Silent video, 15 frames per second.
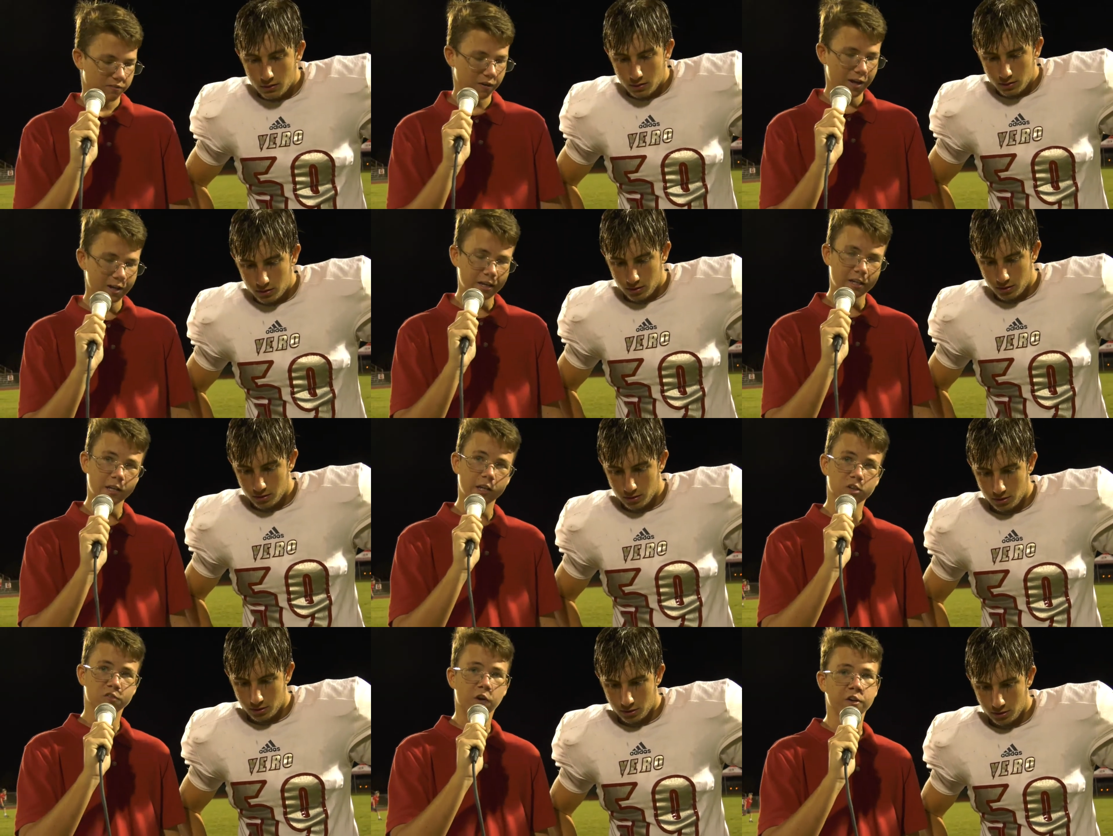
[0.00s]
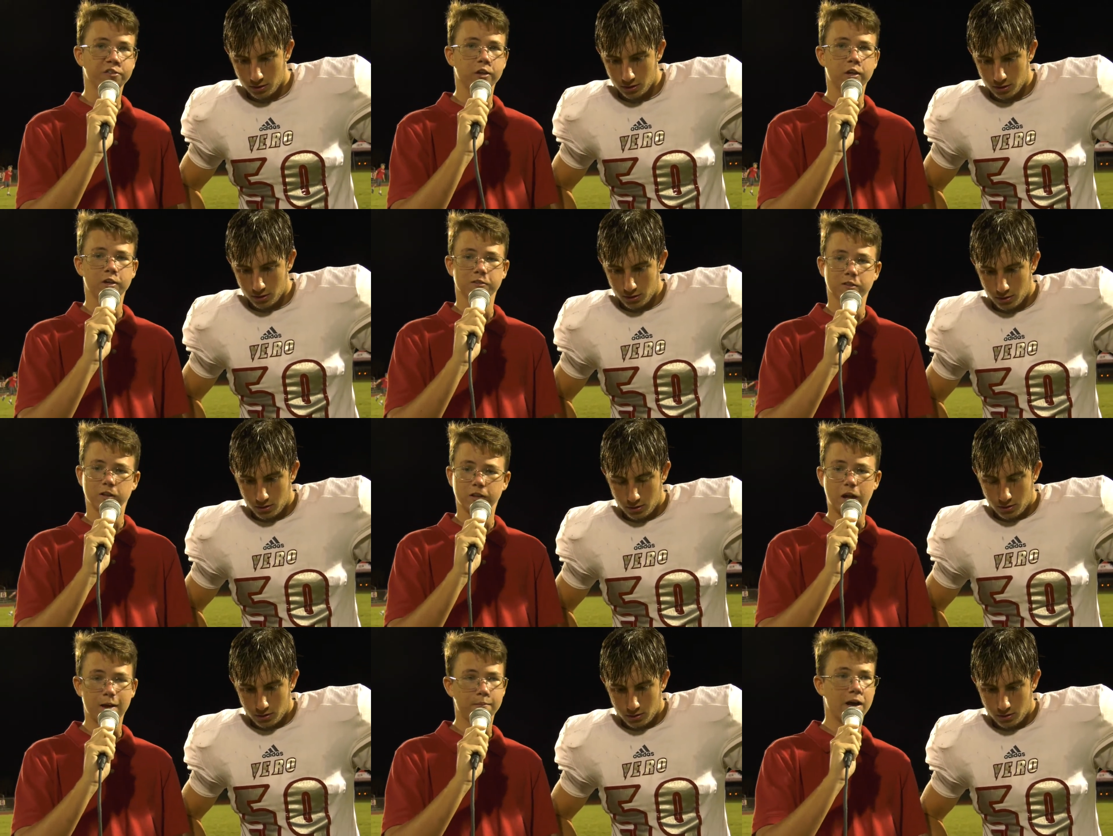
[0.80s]
Speaker 1: Fighting Indians varsity
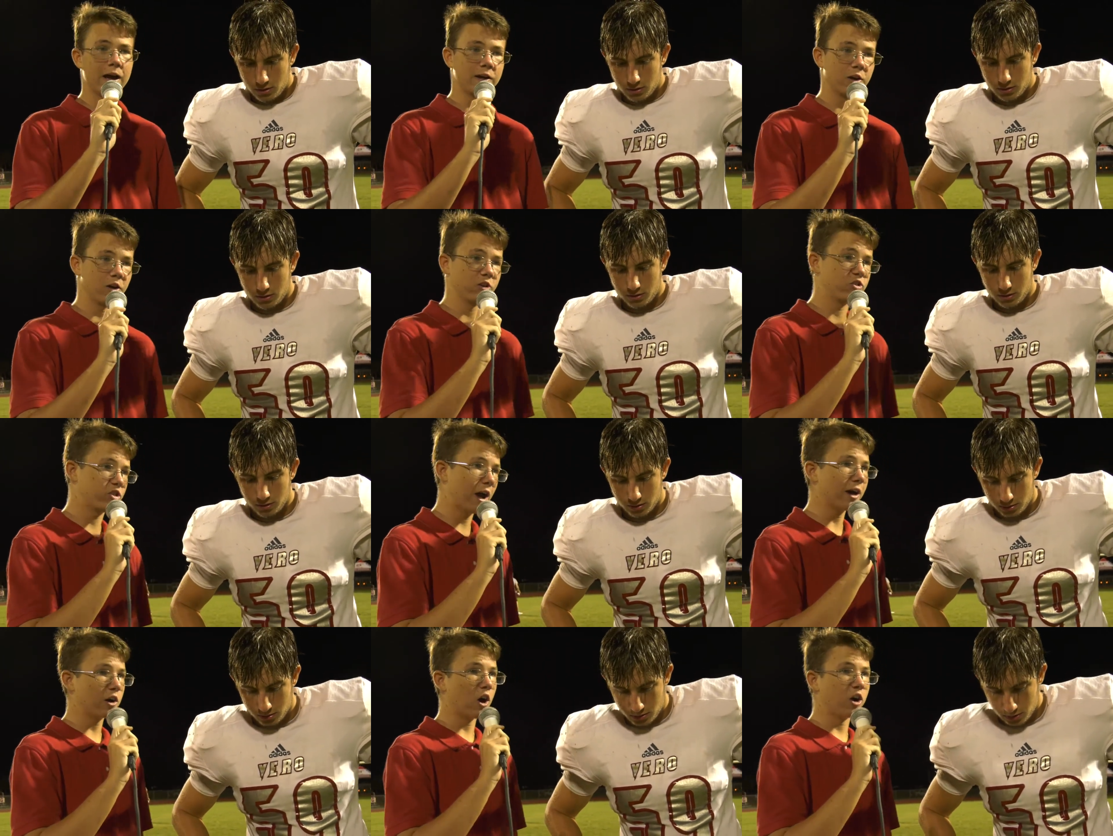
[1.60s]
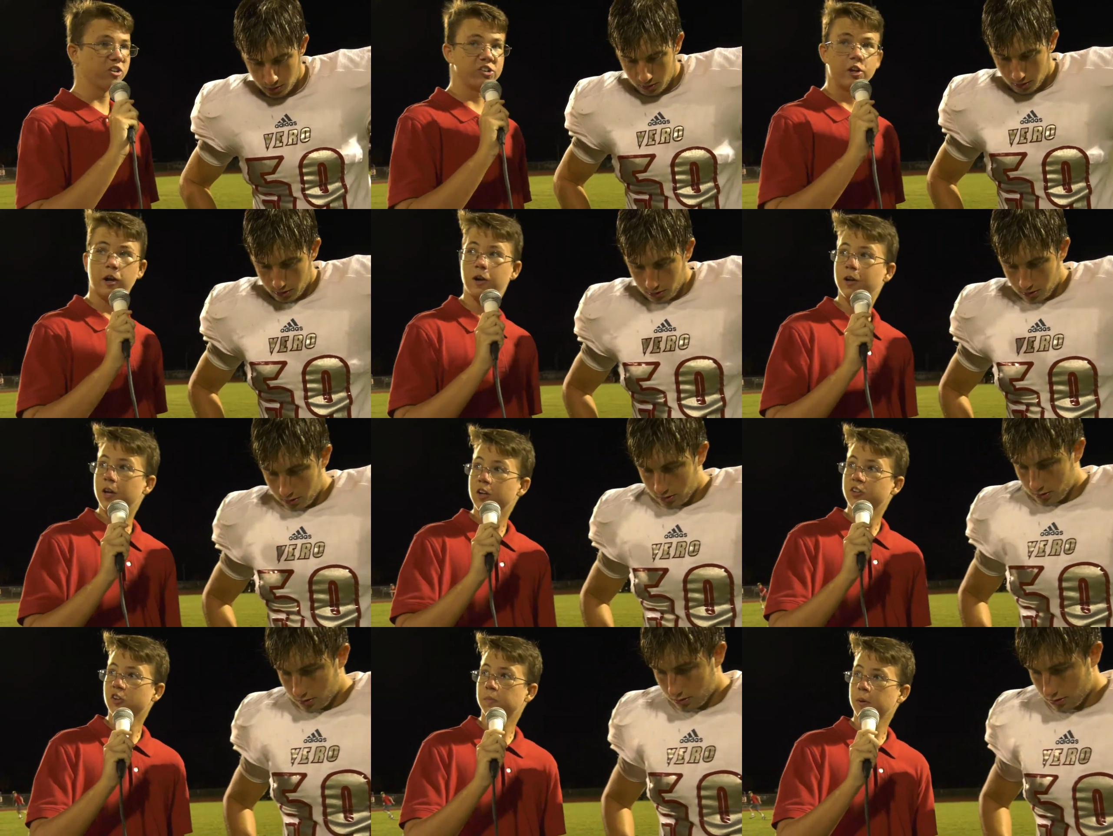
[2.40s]
linebacker Jack
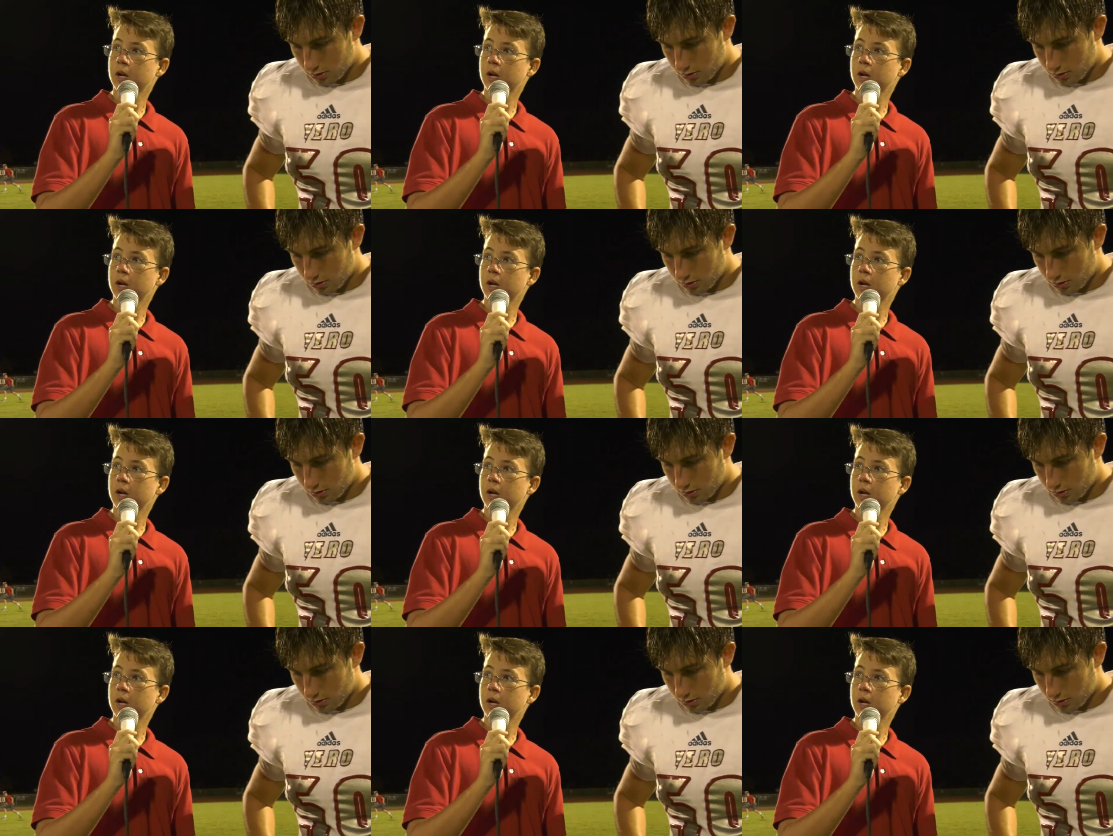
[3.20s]
Karshner just